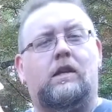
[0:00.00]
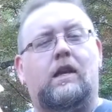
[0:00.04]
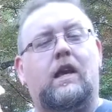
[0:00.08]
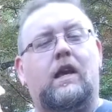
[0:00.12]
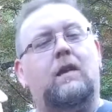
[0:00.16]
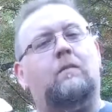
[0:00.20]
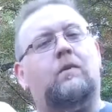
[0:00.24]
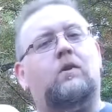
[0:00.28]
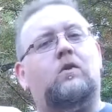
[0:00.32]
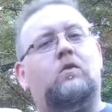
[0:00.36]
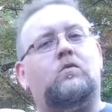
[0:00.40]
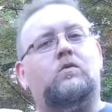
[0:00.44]

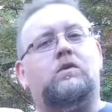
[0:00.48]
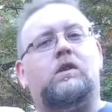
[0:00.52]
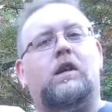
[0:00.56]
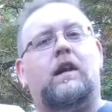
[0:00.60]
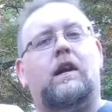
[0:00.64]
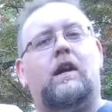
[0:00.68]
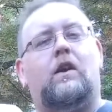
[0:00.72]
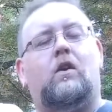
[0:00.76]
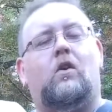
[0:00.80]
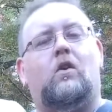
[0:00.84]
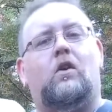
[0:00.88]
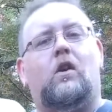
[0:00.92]
chemicals in
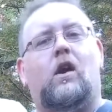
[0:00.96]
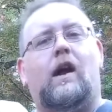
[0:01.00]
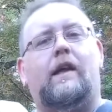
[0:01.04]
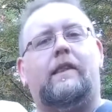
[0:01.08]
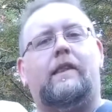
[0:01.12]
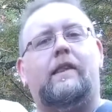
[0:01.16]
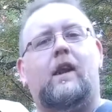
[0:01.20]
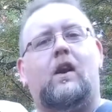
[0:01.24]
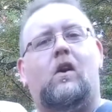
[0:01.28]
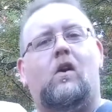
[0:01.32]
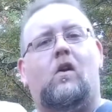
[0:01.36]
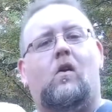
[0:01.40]
it are not
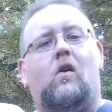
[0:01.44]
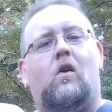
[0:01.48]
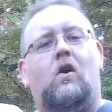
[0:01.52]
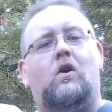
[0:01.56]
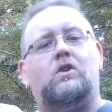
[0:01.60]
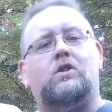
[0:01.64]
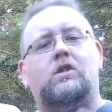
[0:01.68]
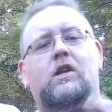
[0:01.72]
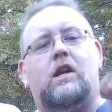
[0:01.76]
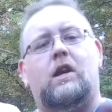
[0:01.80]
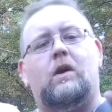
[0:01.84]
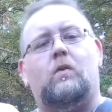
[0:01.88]
that
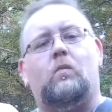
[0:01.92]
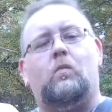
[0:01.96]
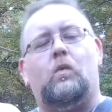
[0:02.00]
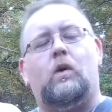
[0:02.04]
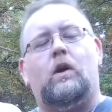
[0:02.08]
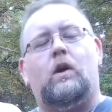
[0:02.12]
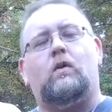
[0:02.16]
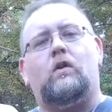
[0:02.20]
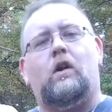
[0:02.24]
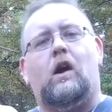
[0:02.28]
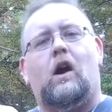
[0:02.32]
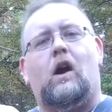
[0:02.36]
harsh and it
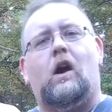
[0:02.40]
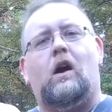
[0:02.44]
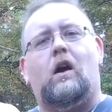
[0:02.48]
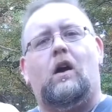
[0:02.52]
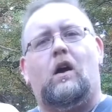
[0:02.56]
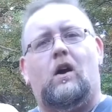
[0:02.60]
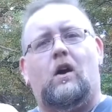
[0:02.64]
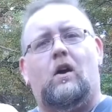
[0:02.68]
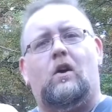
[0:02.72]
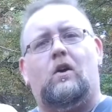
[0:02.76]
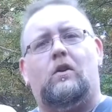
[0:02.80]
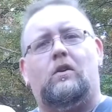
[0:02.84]
will not
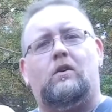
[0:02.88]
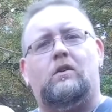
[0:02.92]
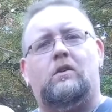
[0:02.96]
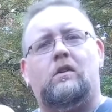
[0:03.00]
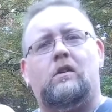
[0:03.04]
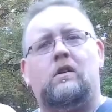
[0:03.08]
hurt